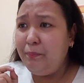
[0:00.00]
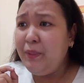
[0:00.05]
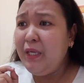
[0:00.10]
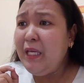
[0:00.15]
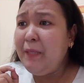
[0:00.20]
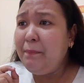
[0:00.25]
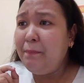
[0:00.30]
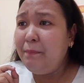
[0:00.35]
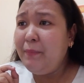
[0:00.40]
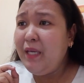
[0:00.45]

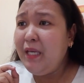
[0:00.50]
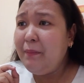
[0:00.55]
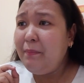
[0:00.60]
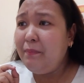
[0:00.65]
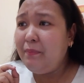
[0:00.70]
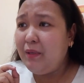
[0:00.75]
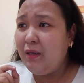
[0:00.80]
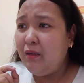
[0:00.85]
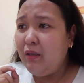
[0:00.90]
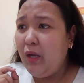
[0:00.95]
beep
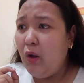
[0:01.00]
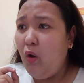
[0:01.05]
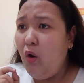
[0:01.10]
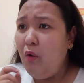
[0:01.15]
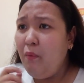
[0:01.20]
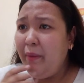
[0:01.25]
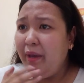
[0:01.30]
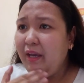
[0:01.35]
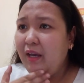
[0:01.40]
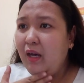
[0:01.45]
beep. Okay,
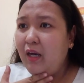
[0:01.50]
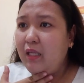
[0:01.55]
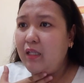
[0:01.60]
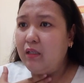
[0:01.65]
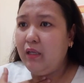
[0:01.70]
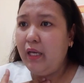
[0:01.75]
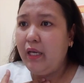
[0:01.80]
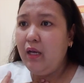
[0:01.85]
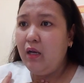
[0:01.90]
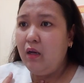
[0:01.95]
oh my
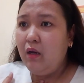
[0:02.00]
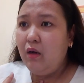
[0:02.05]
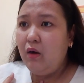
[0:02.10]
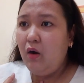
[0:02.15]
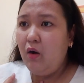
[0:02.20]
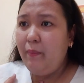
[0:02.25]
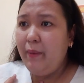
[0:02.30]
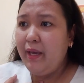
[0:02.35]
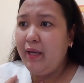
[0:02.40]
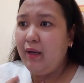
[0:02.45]
god. Okay,
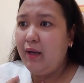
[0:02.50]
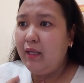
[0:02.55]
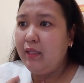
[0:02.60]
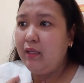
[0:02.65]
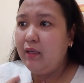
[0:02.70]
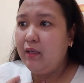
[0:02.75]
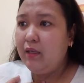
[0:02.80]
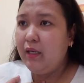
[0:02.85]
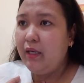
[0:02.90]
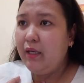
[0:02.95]
oh my
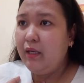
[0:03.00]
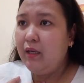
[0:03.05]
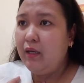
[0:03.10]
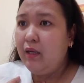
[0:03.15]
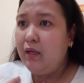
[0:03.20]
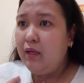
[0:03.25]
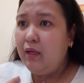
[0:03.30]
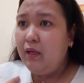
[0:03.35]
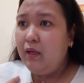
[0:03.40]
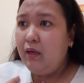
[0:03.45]
god. Okay,
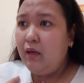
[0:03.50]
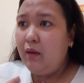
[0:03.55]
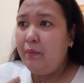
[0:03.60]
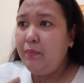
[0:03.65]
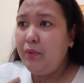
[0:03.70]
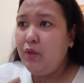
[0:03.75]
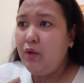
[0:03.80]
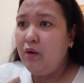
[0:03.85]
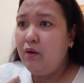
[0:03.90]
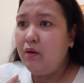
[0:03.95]

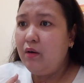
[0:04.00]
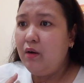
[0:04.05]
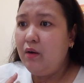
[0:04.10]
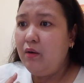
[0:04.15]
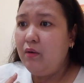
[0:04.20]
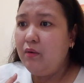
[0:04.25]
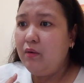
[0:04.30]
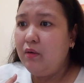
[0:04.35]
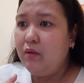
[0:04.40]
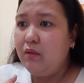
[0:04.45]

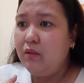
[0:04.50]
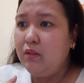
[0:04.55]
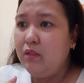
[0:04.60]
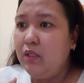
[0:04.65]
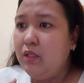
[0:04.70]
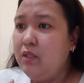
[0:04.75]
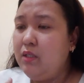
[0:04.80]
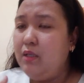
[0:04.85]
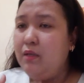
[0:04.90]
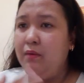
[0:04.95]
Hyogoro
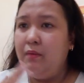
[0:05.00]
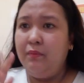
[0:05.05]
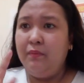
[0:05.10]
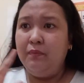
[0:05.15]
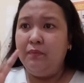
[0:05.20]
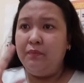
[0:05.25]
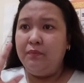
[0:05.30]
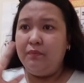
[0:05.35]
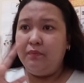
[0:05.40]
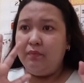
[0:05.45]
just,
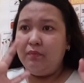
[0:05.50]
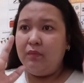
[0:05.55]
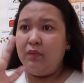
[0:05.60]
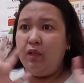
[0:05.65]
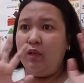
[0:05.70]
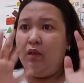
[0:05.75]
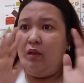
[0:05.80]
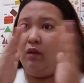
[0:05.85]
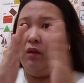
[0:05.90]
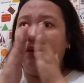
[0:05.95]

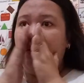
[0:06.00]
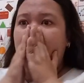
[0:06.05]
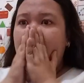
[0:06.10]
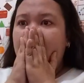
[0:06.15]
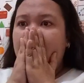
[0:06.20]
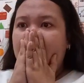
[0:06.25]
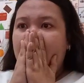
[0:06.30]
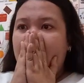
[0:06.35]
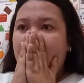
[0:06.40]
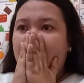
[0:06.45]
oh
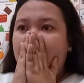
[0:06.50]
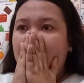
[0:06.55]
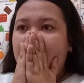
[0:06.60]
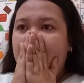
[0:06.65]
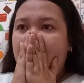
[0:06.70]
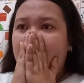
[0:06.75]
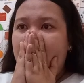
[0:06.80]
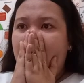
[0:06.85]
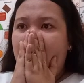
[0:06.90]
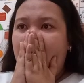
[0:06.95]
my god,
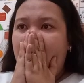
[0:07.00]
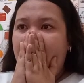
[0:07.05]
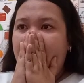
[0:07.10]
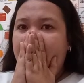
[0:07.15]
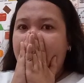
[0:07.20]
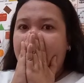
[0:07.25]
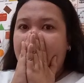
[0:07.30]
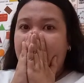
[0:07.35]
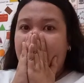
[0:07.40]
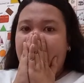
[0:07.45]
is he
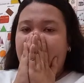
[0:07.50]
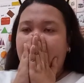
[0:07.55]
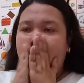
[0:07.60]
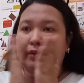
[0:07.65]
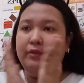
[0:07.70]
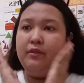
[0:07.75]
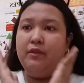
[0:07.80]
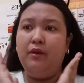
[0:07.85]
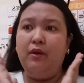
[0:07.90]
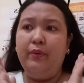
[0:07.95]

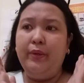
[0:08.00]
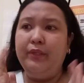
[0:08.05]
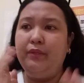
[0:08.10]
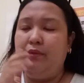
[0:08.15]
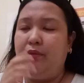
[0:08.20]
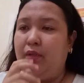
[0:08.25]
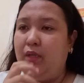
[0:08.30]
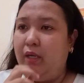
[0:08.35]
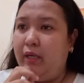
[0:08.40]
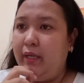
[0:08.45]
going
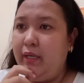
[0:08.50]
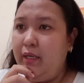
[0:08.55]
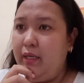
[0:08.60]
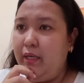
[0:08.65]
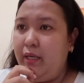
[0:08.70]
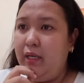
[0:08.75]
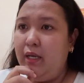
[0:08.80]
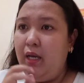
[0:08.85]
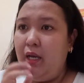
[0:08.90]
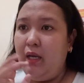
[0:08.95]
to die?
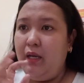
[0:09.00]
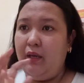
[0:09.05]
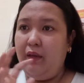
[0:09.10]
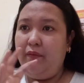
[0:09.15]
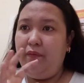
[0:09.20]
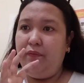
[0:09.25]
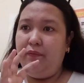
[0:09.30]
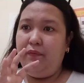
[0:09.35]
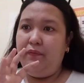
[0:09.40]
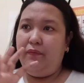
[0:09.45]
Okay,
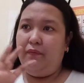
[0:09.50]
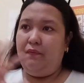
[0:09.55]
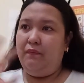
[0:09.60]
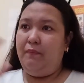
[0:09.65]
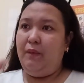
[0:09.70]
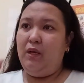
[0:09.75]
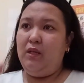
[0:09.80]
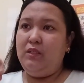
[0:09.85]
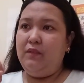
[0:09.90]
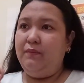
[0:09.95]

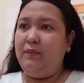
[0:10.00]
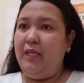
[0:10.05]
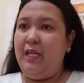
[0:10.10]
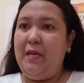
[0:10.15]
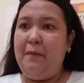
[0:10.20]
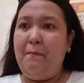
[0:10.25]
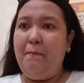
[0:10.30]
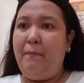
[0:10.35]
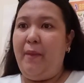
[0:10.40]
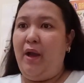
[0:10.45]
because of
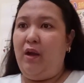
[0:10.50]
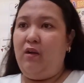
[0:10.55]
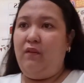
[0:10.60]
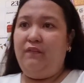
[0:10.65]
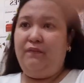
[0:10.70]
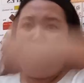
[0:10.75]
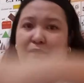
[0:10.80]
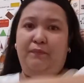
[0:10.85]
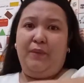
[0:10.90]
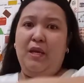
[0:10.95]
the impact
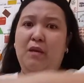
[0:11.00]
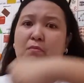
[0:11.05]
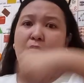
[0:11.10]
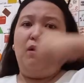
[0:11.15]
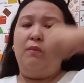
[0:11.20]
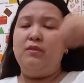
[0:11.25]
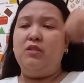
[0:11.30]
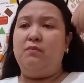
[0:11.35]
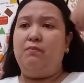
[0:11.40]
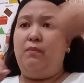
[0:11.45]
of Big
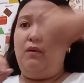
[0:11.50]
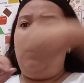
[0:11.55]
Mom's